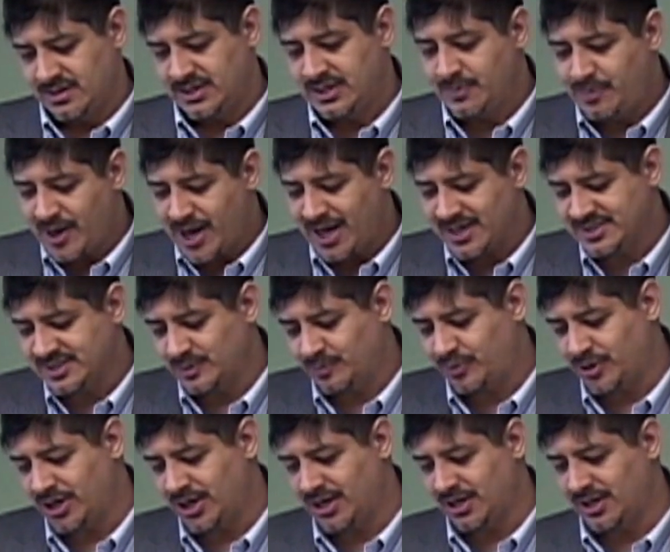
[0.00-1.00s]
The Apostle
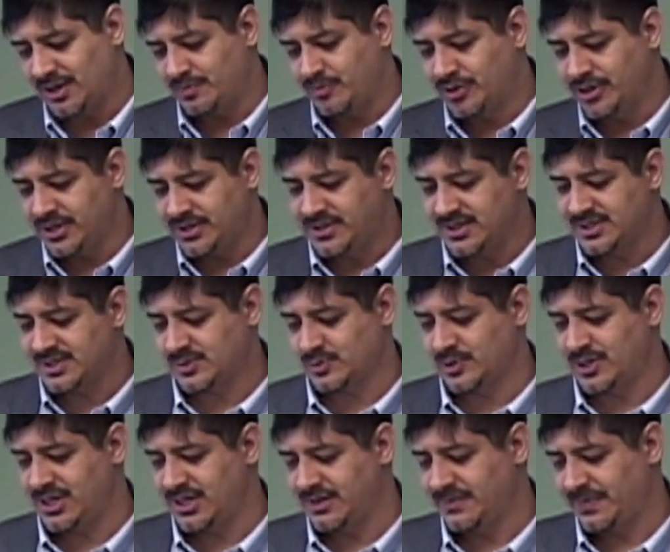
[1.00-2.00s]
Paul put it this
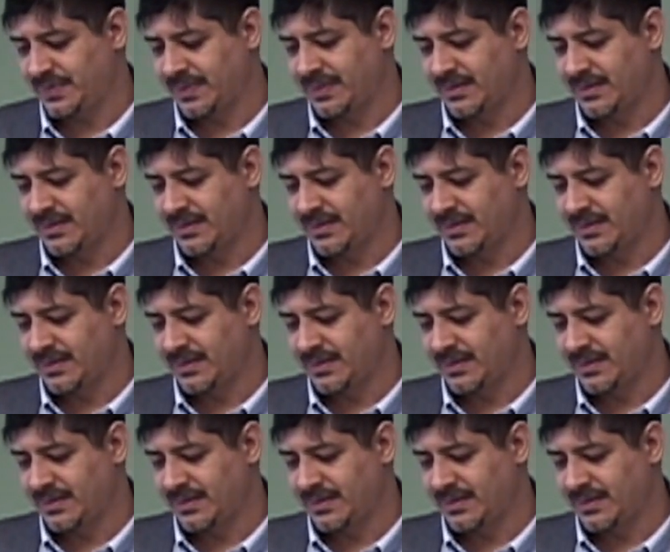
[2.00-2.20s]
way